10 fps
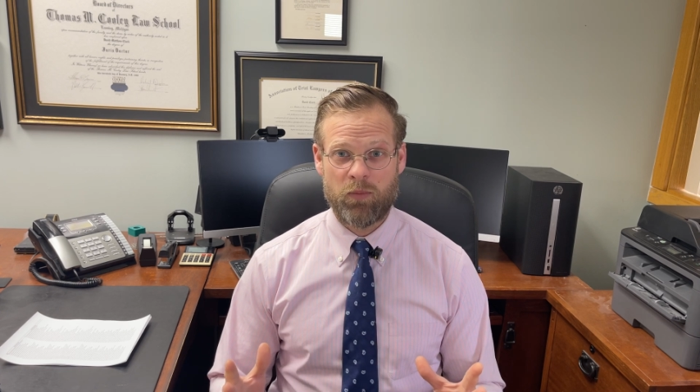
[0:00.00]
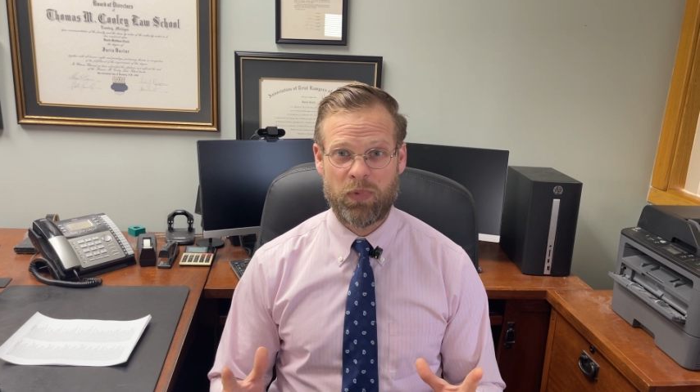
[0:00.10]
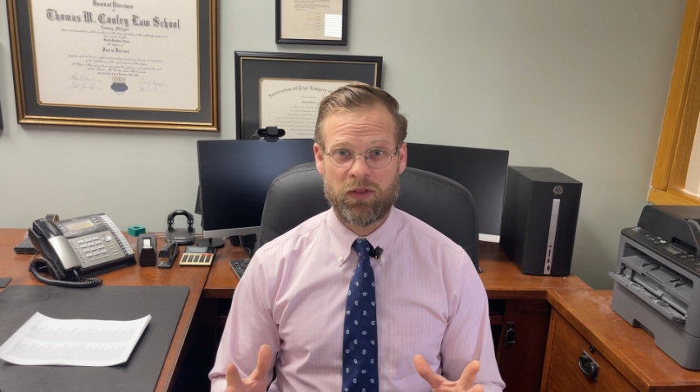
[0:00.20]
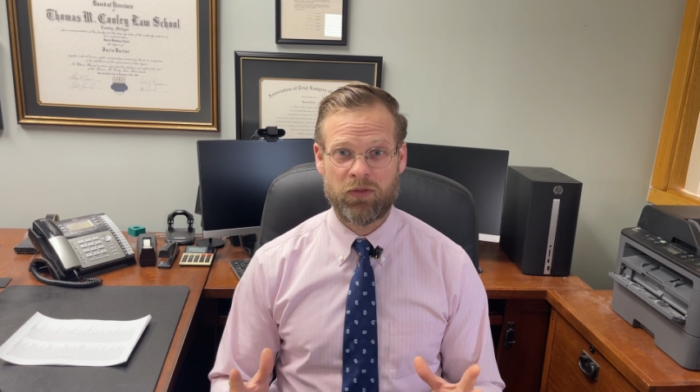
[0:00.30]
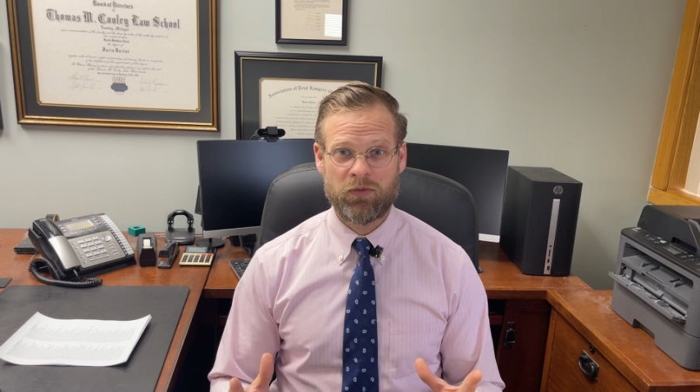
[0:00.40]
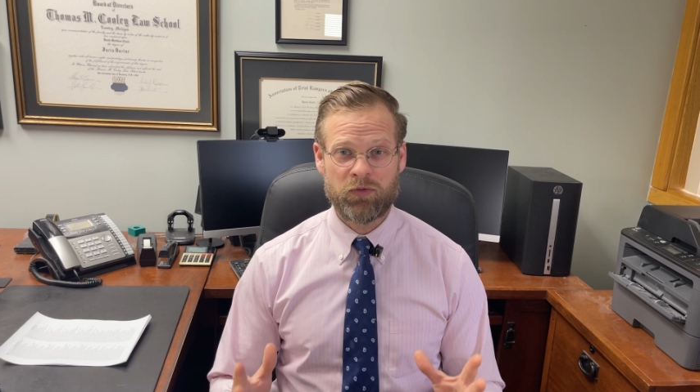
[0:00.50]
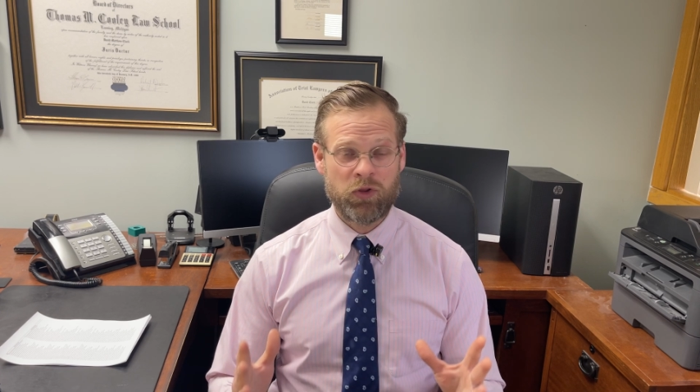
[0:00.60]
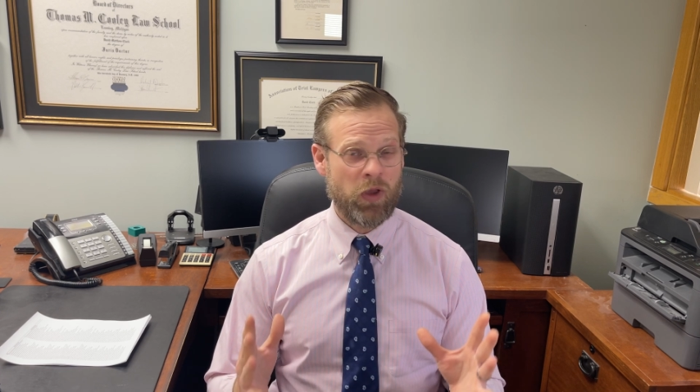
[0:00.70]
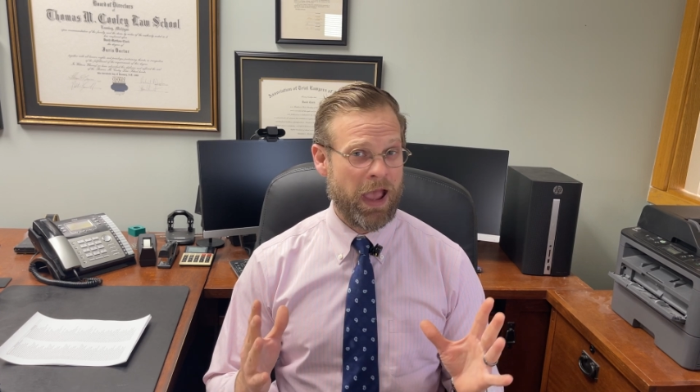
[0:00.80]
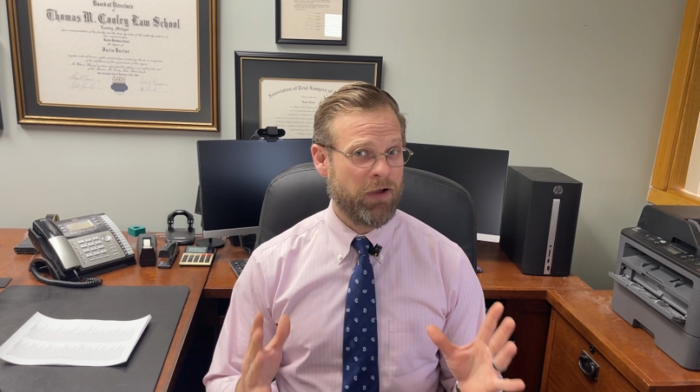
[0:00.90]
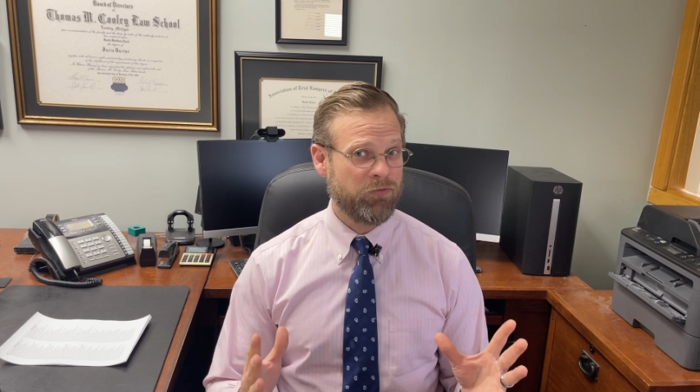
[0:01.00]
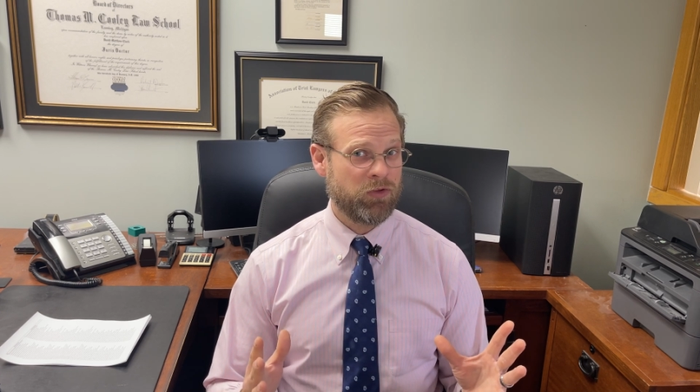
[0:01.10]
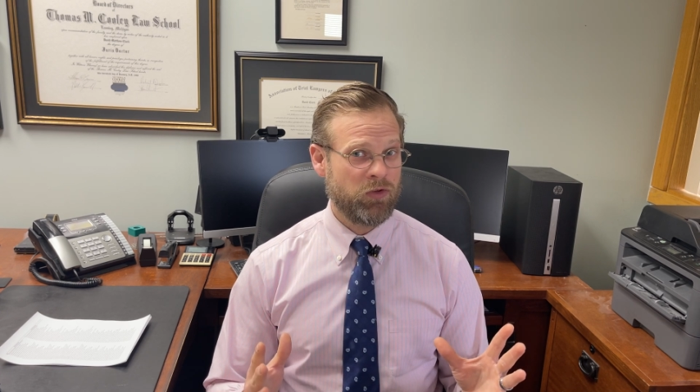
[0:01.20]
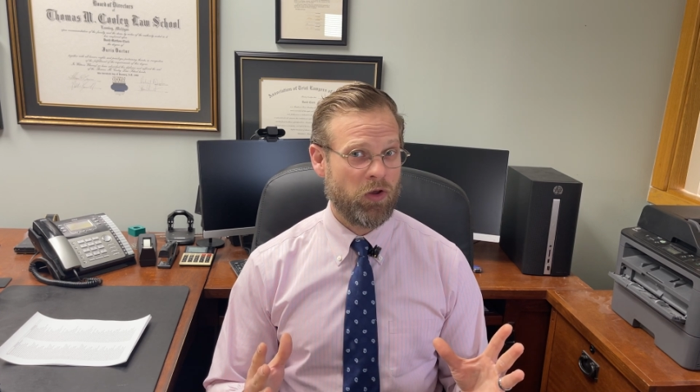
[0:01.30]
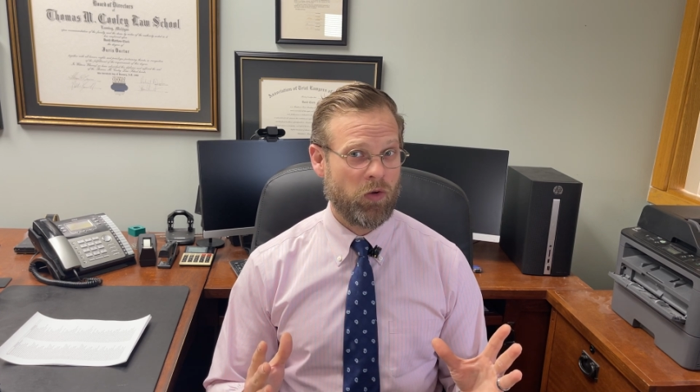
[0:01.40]
But you have to
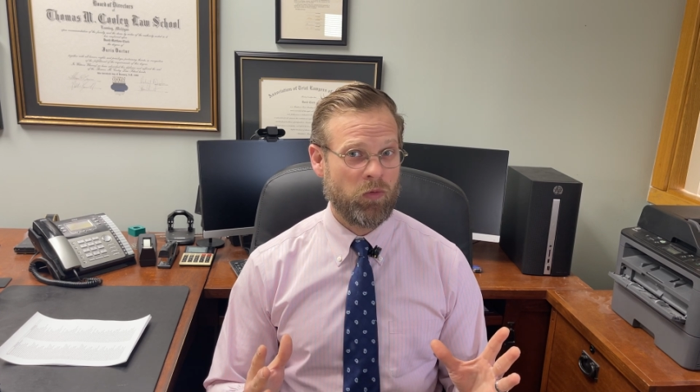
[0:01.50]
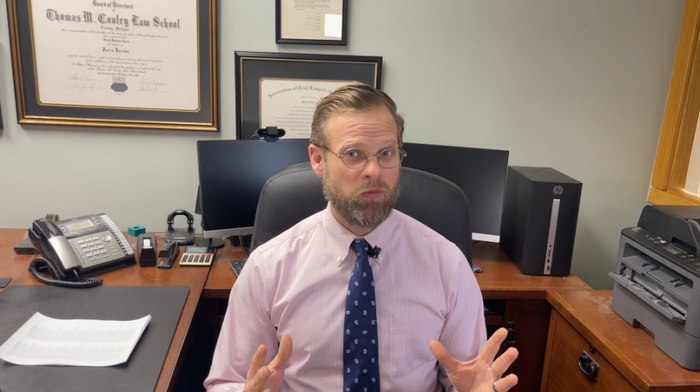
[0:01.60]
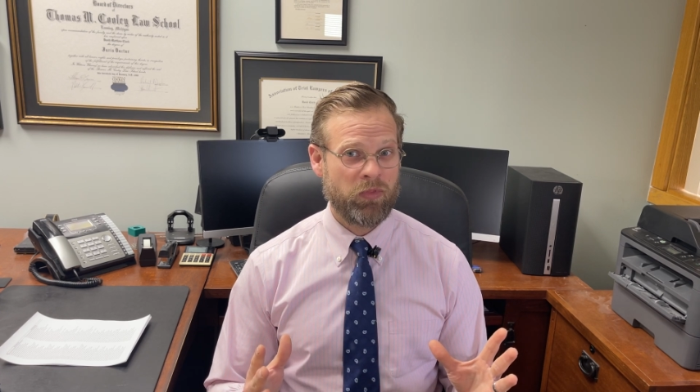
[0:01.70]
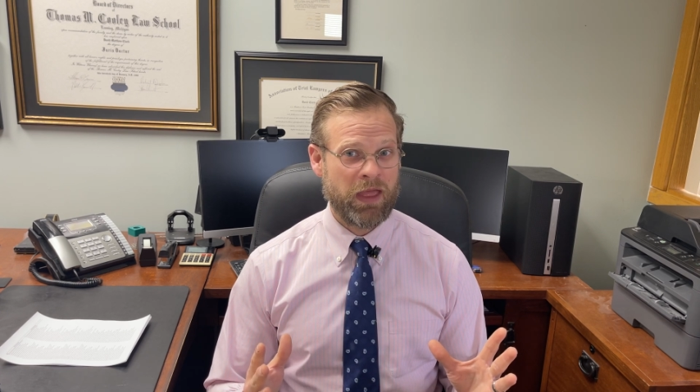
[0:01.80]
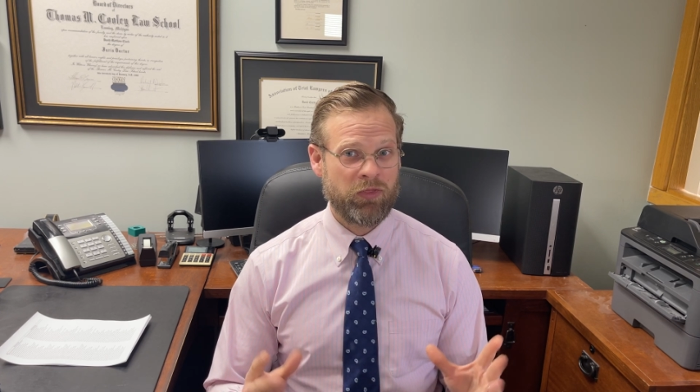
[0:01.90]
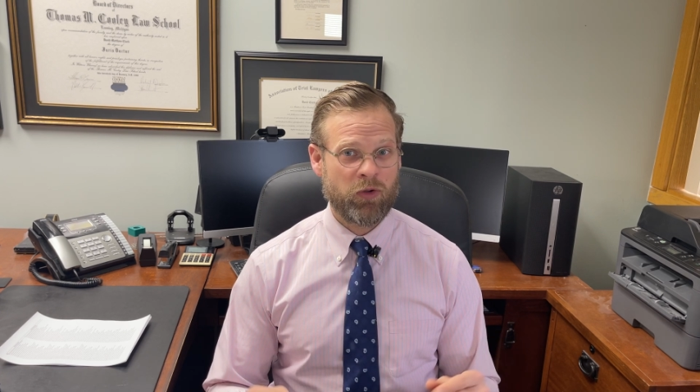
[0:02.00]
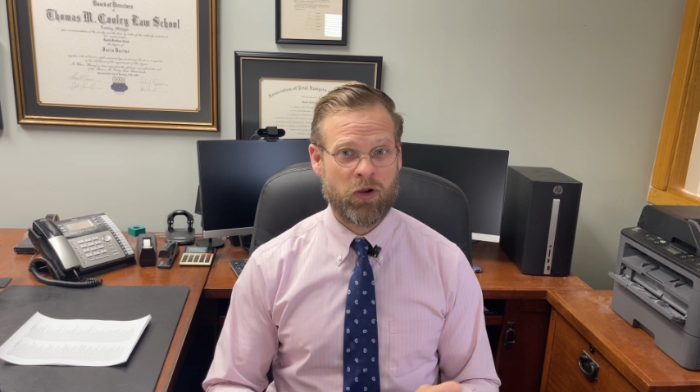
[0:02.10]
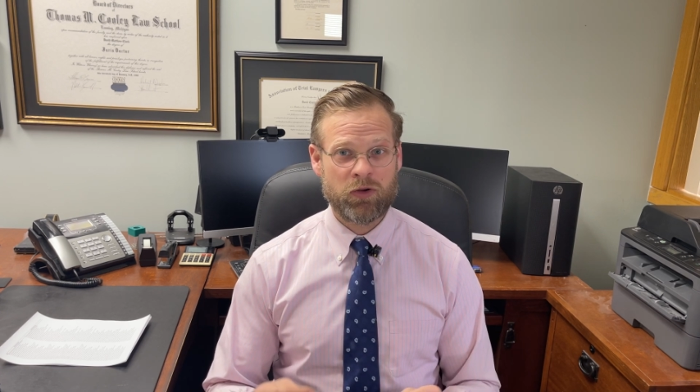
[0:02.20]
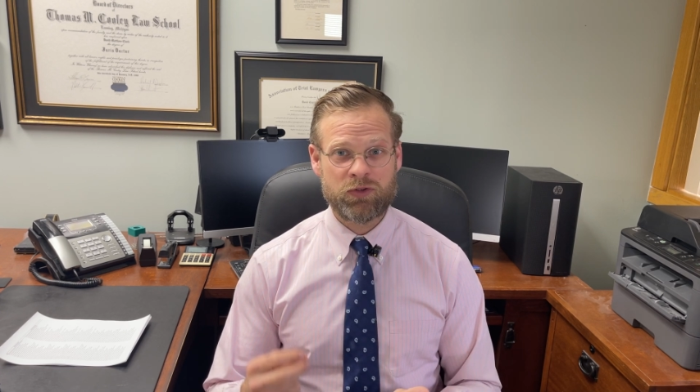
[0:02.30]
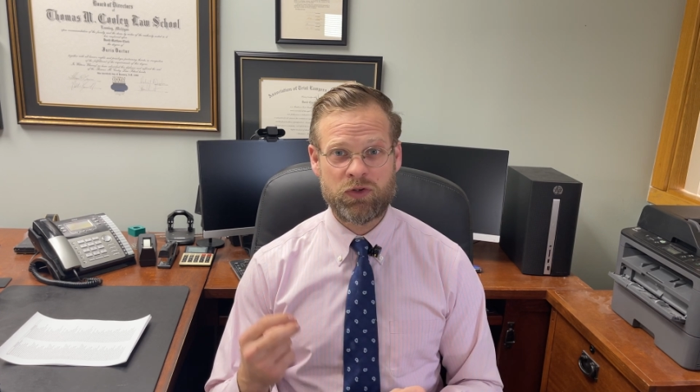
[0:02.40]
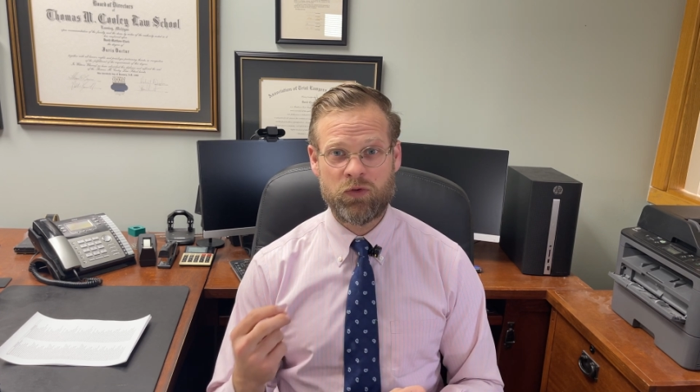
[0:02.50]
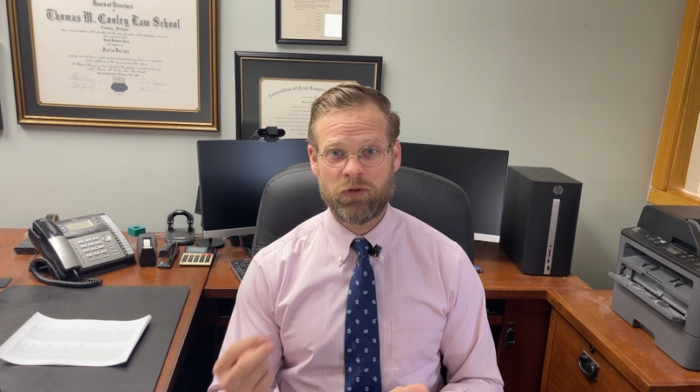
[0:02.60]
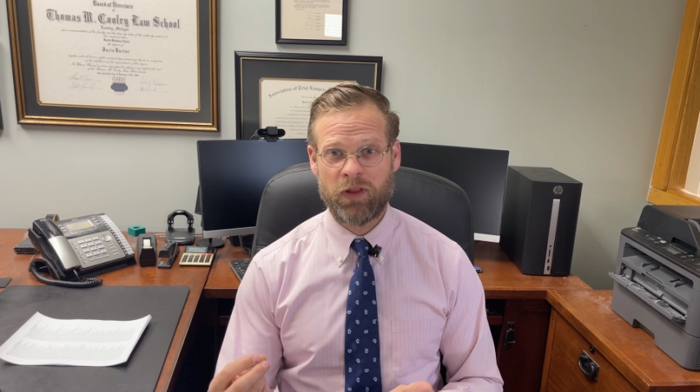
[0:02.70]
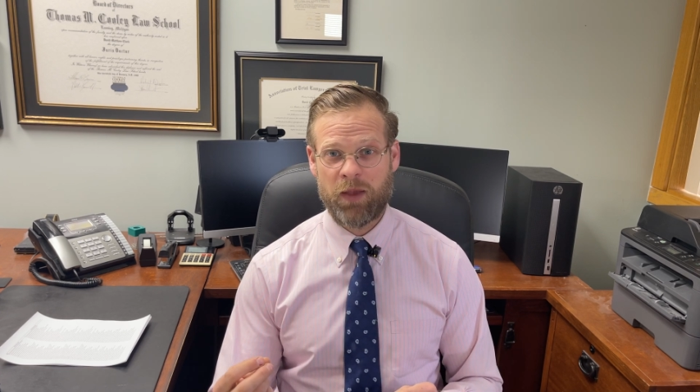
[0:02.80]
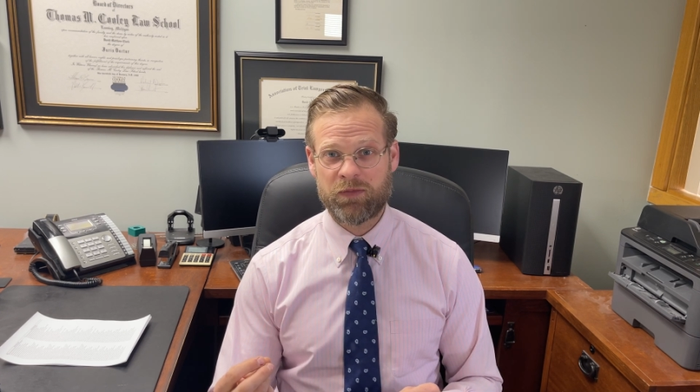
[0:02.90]
know that there are two
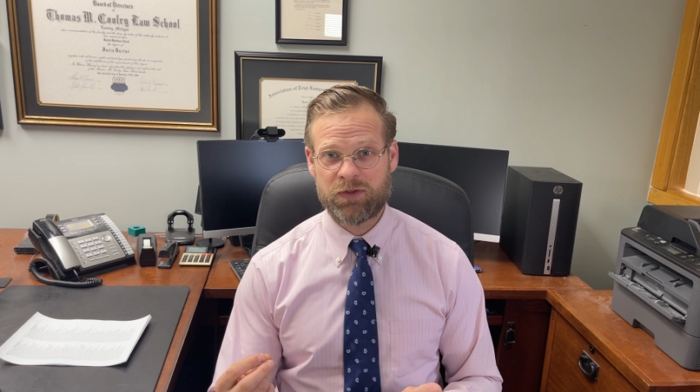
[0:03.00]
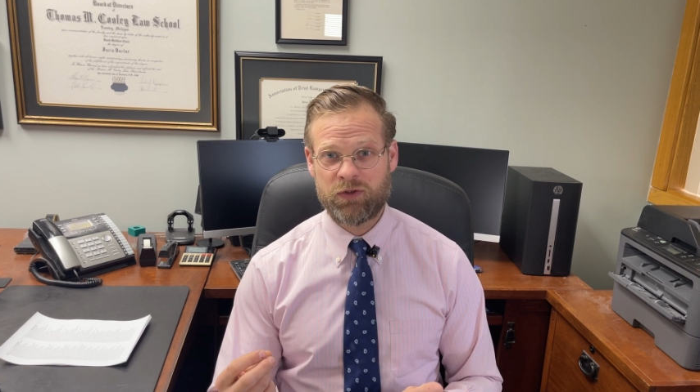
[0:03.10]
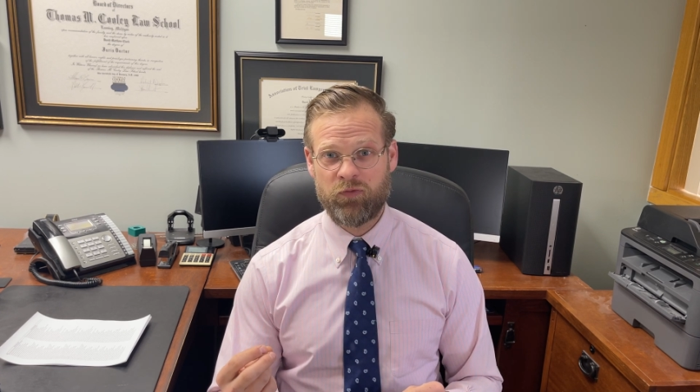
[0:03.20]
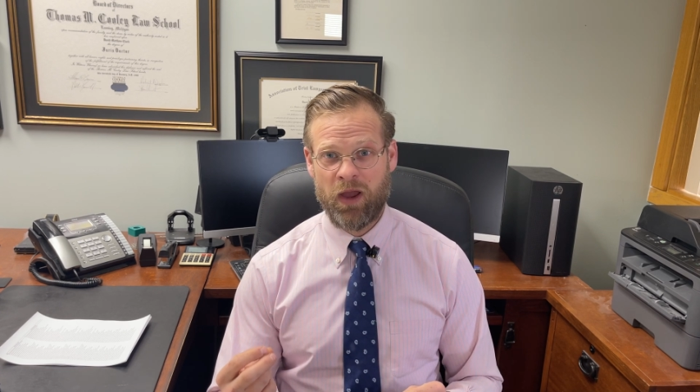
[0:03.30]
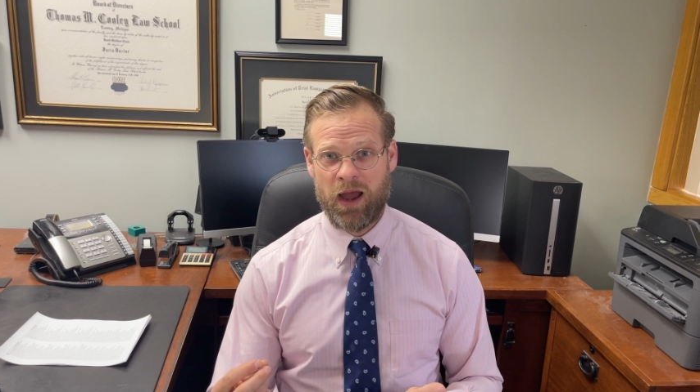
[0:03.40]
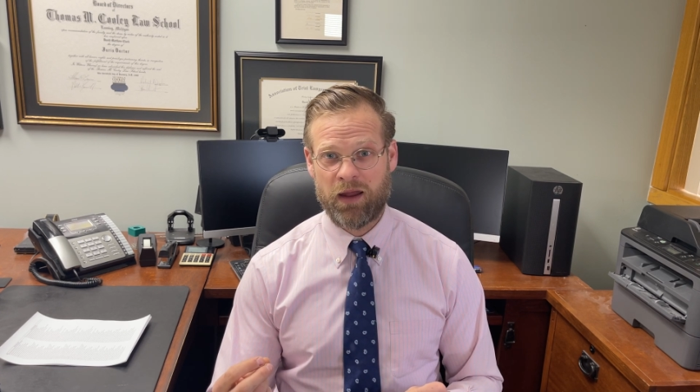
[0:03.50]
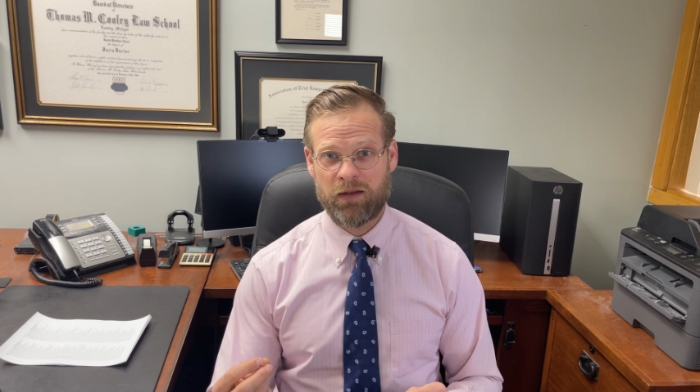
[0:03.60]
claims that you've got